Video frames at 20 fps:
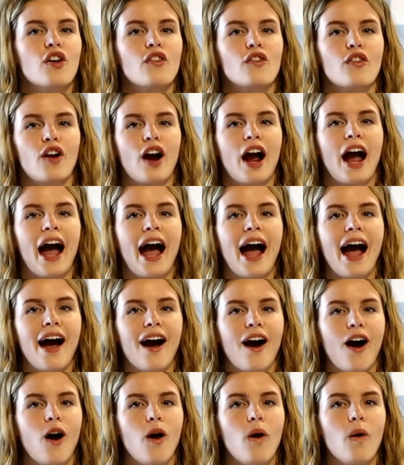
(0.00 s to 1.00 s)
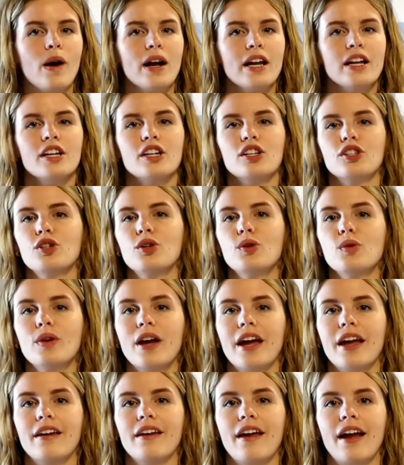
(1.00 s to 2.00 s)
for how you
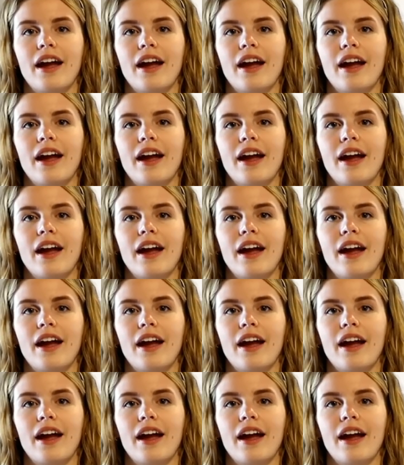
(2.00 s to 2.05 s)
can